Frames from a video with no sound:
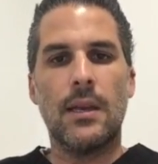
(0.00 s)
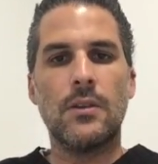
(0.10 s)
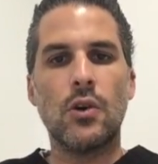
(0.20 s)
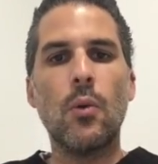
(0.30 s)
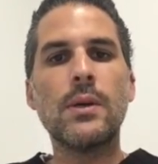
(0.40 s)
It
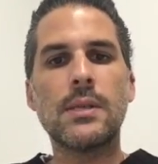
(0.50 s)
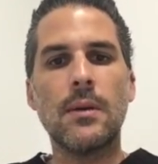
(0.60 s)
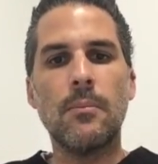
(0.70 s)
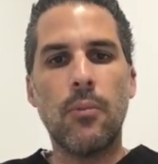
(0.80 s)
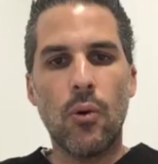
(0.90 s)
is always
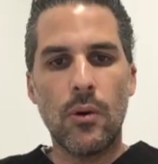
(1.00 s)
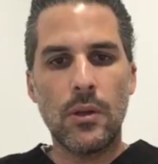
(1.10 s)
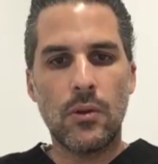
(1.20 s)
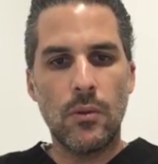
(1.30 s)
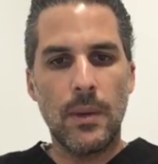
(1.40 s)

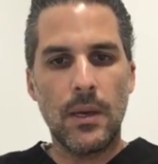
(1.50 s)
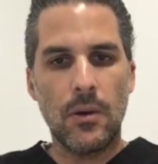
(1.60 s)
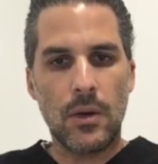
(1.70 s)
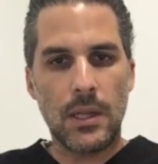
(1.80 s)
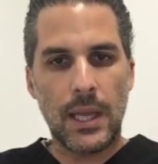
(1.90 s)
important to make
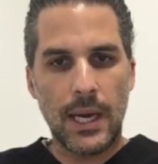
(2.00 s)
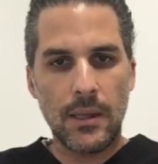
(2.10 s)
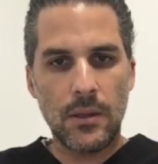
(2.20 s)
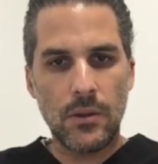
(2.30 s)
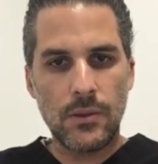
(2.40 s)
your
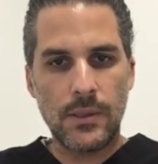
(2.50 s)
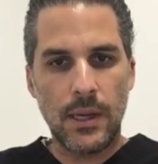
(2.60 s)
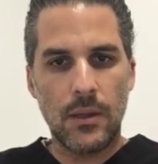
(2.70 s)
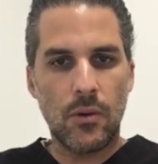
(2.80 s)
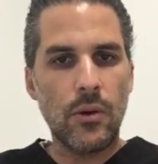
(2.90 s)
client
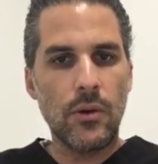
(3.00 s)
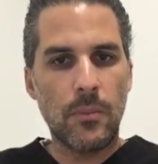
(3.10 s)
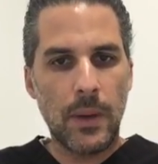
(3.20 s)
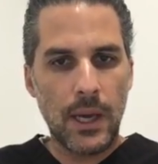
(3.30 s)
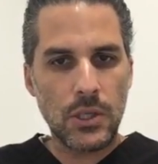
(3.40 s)
understand, or your
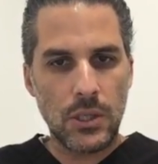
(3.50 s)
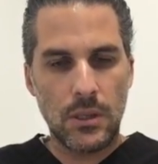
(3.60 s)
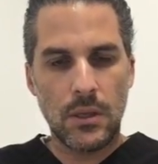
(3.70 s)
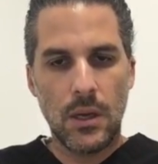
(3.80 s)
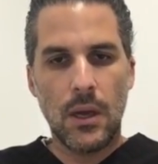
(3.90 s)

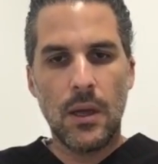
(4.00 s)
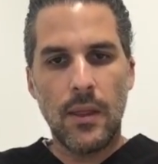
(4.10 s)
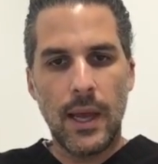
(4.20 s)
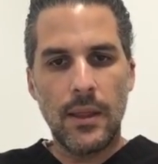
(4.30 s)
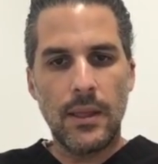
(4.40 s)
patient,
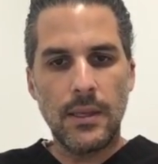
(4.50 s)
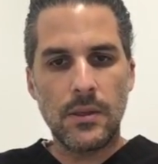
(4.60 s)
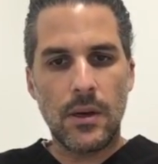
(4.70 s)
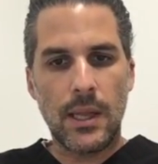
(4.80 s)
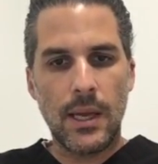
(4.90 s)
that these
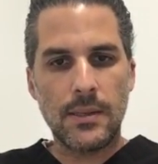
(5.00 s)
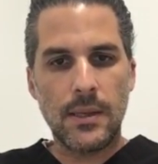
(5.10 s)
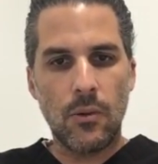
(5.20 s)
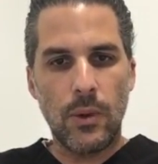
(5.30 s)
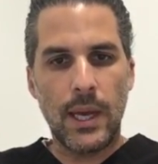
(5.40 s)
are tests
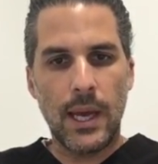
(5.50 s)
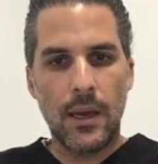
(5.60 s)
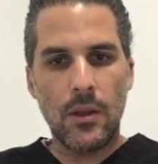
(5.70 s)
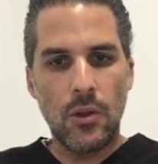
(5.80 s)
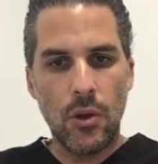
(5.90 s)
that we
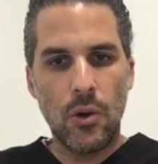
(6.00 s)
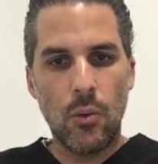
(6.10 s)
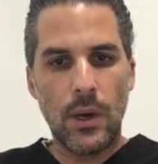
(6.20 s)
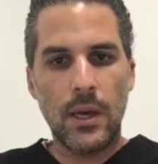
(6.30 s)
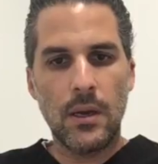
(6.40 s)
had no
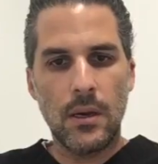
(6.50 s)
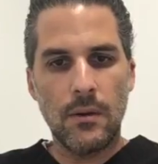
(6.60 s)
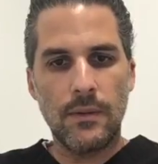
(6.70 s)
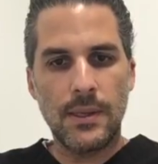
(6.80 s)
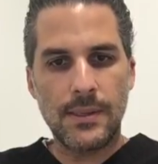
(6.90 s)
way
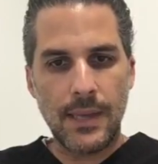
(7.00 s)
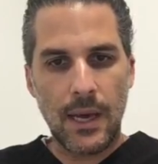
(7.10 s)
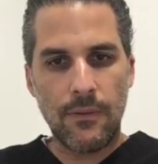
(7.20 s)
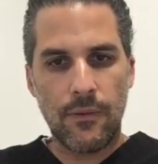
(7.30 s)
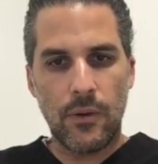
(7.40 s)
of
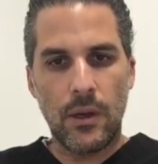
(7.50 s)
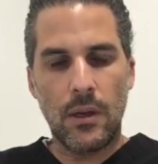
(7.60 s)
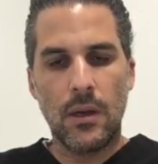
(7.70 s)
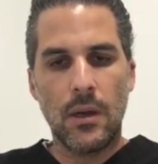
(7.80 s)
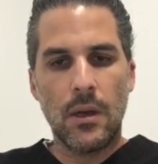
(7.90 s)

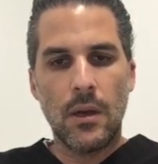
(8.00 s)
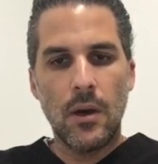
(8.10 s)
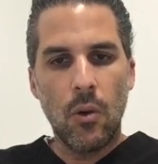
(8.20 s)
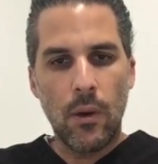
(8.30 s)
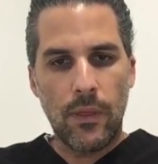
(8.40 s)
deciphering
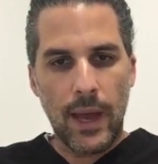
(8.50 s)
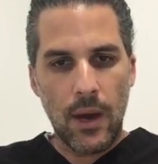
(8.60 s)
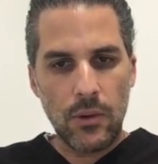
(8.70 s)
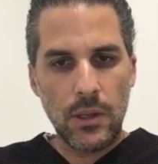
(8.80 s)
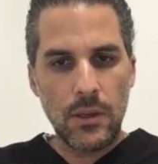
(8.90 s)

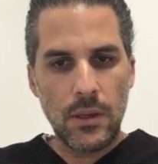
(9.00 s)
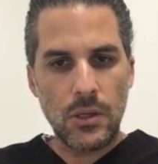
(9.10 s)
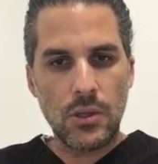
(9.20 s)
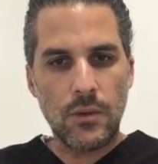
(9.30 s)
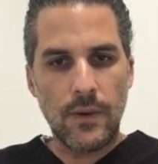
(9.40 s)
without the
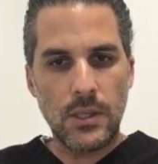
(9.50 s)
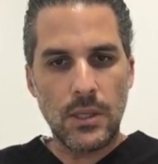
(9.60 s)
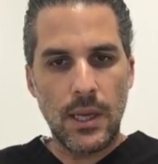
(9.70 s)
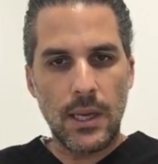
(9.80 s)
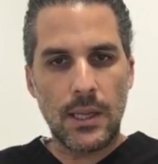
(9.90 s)
addition of a
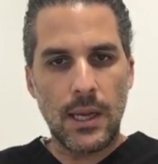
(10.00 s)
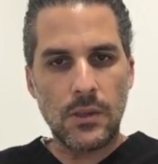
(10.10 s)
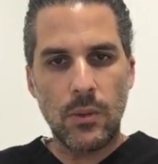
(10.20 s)
genetic test.